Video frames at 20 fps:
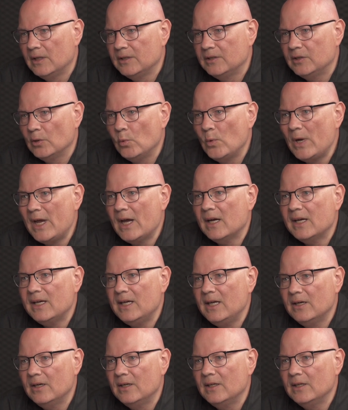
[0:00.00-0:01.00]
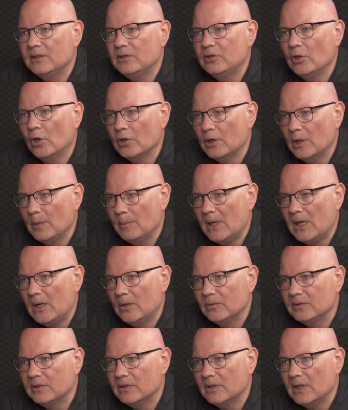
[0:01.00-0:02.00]
So we are here to talk
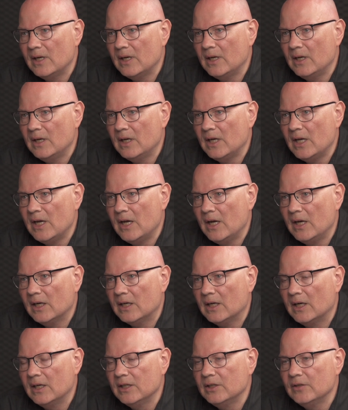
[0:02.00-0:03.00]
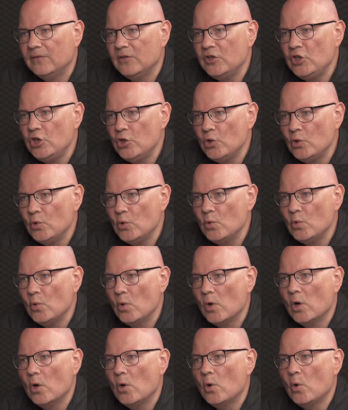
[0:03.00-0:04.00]
about a kind of
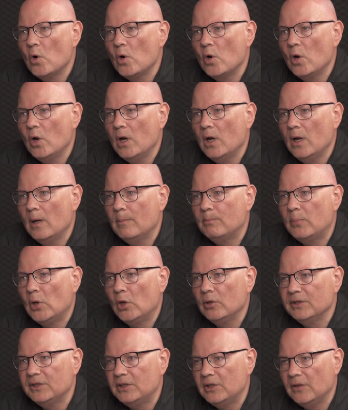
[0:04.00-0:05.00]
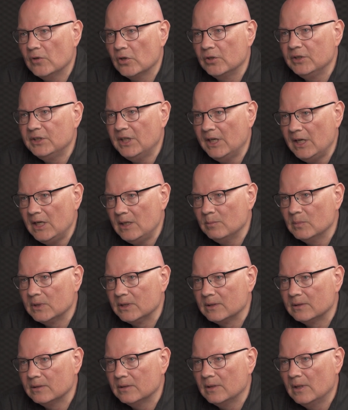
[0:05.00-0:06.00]
new policy of
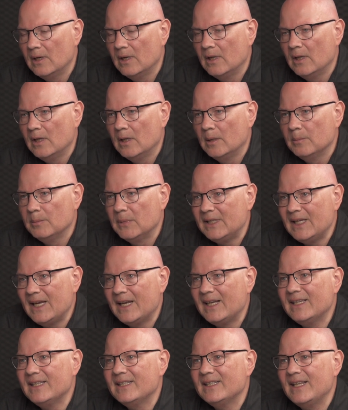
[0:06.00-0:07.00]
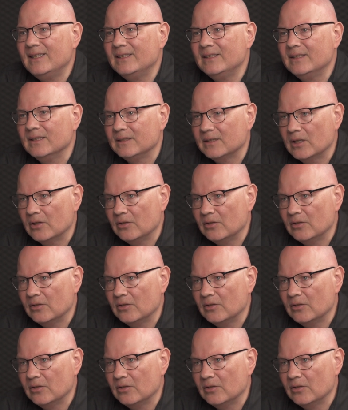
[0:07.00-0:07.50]
containment, but extended